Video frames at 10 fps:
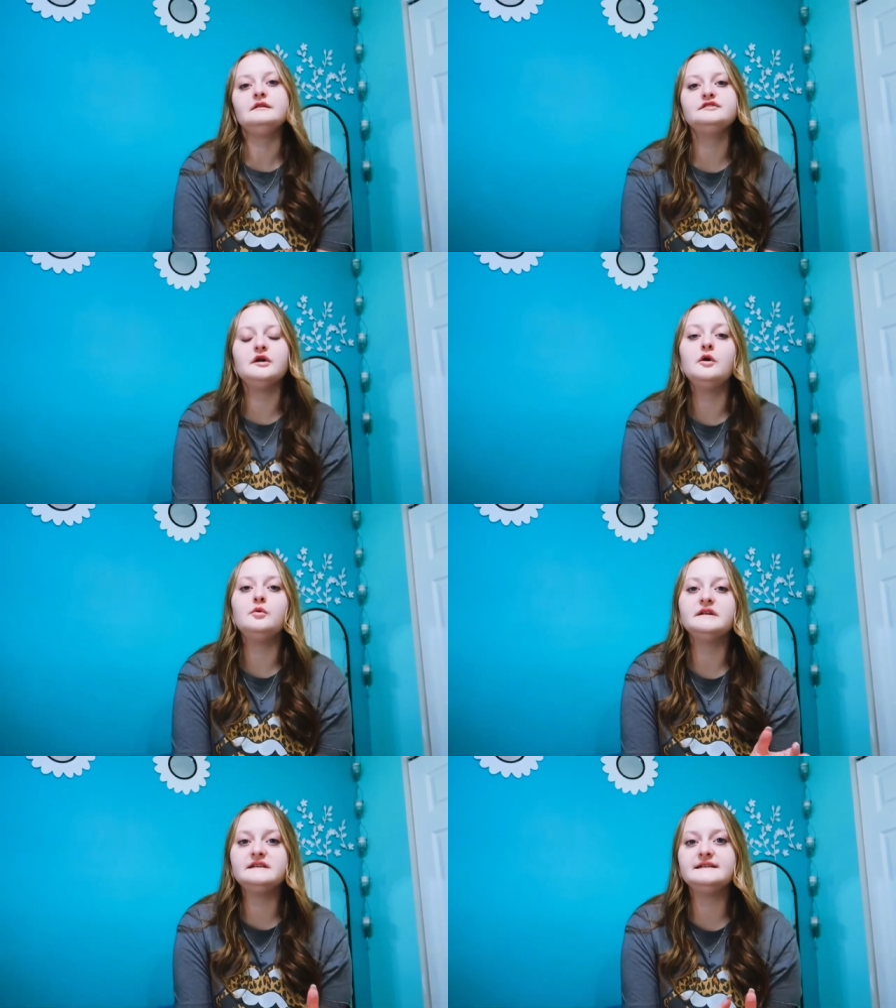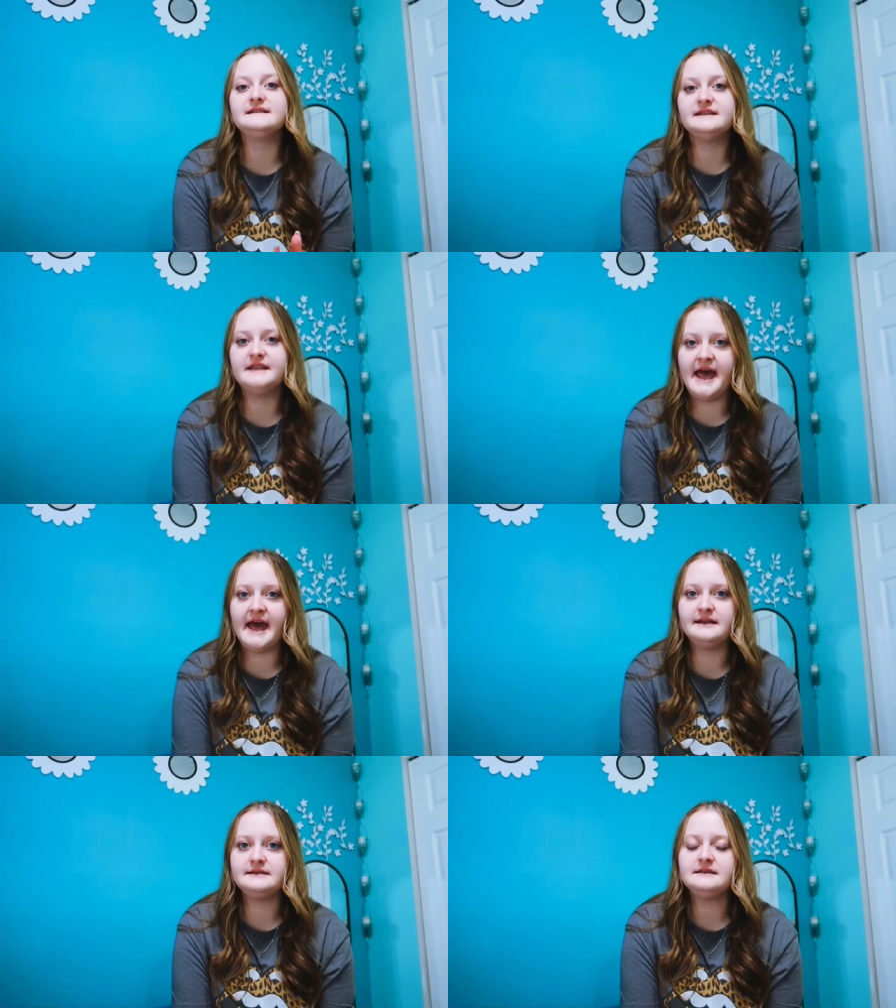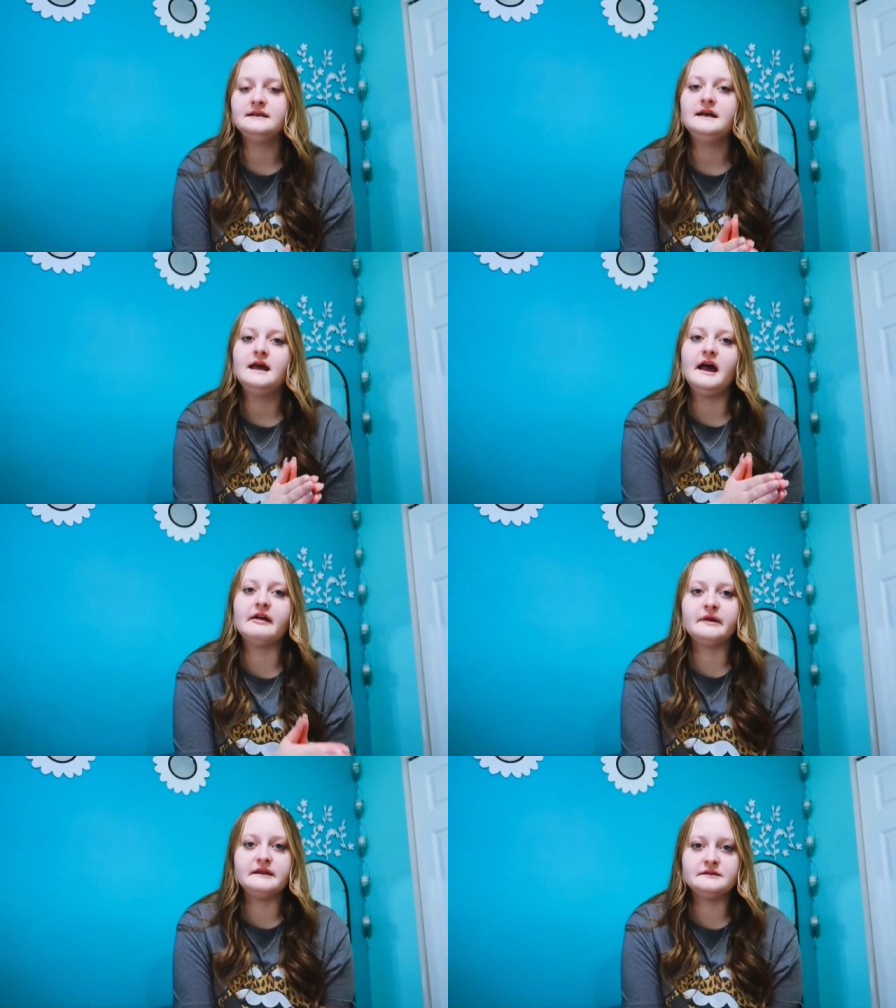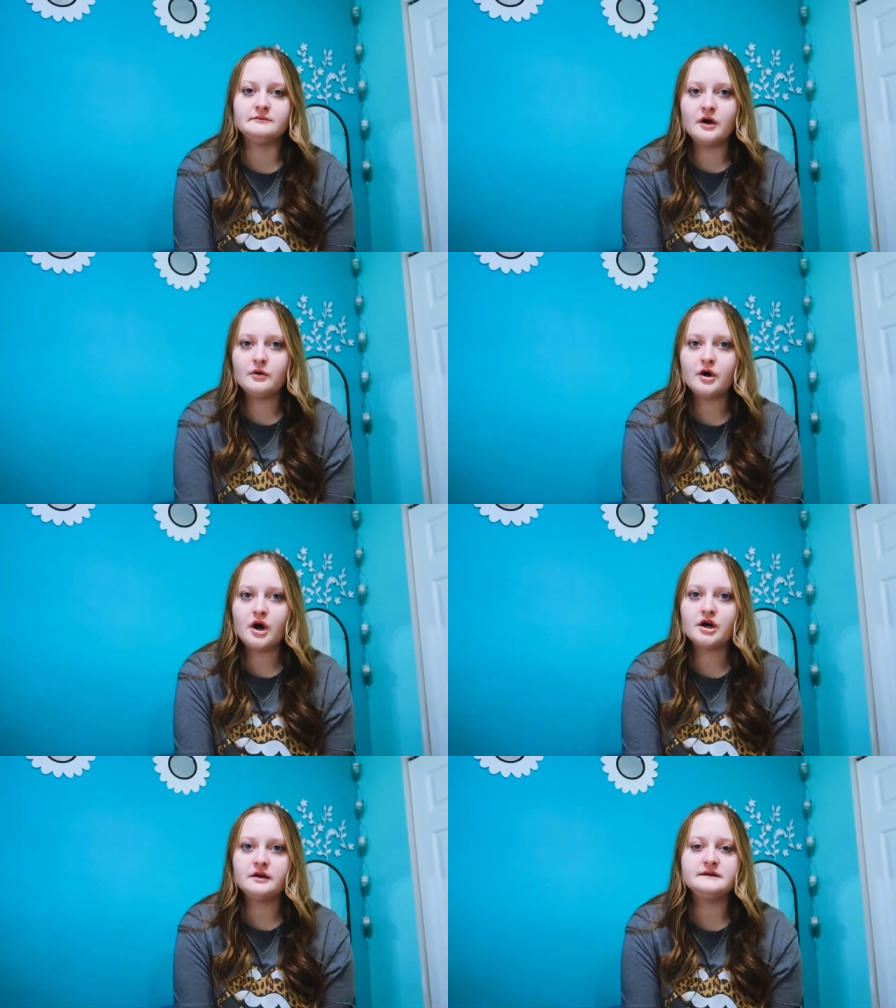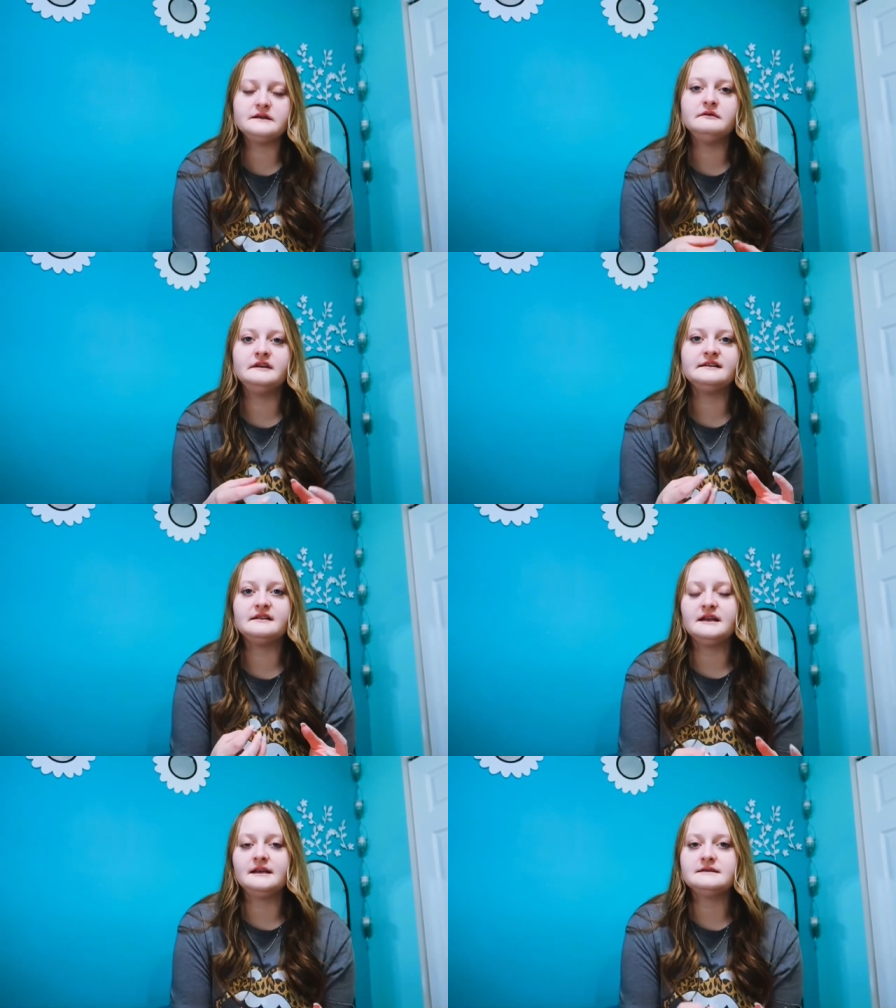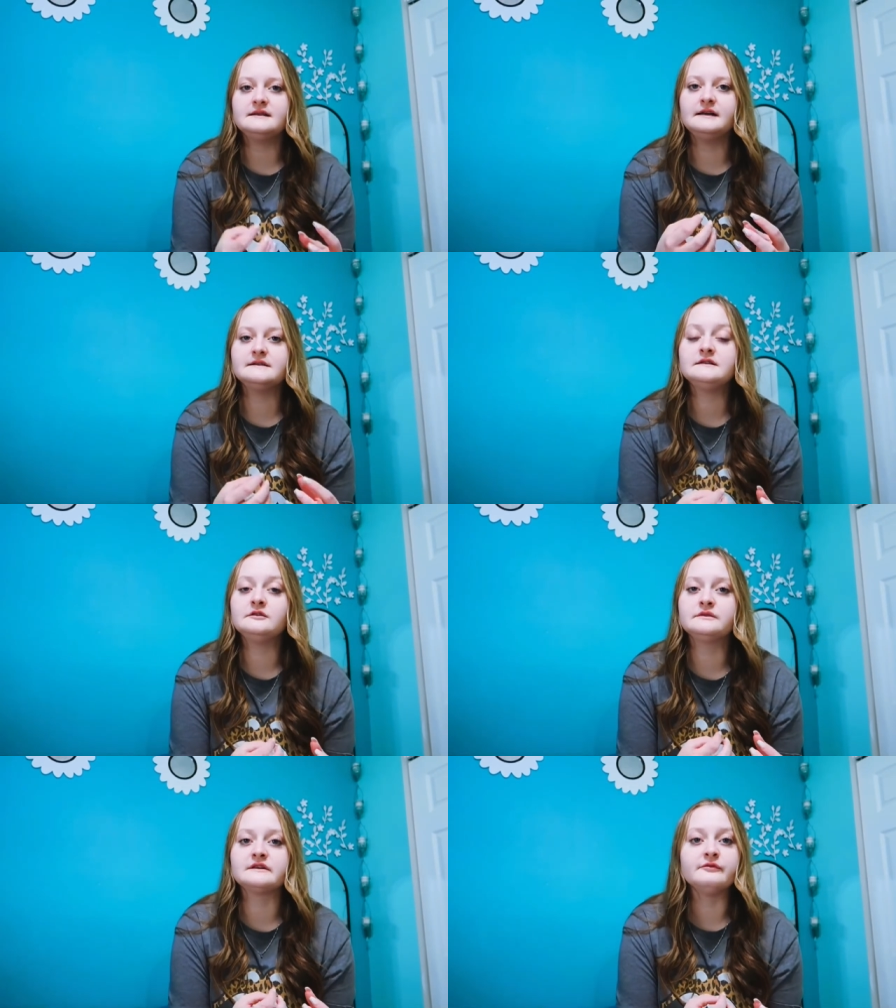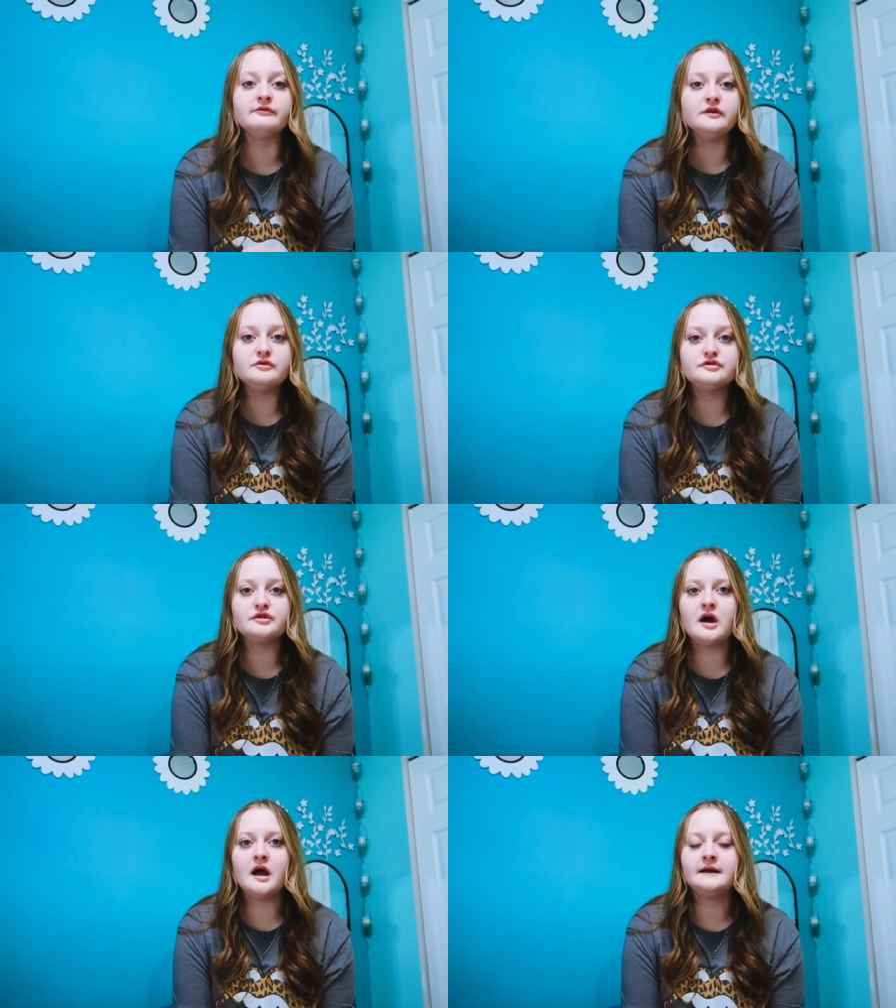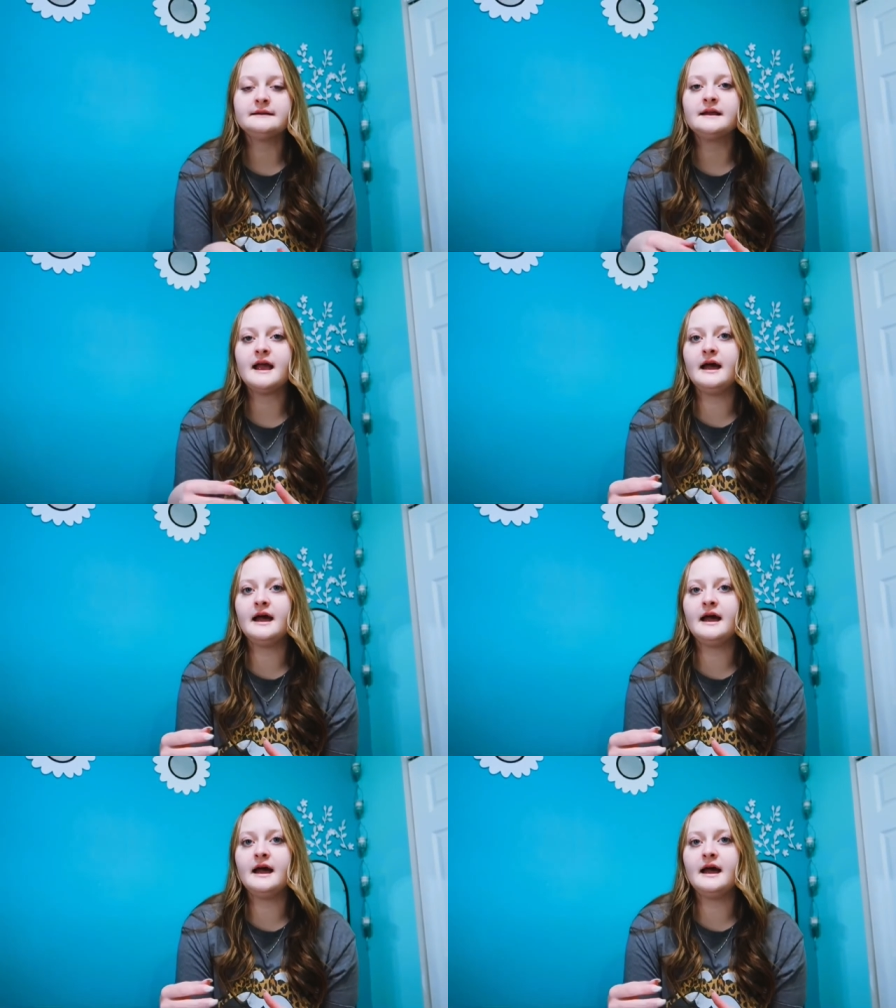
So once I did that, I made some note cards of like the things that I still was confused on.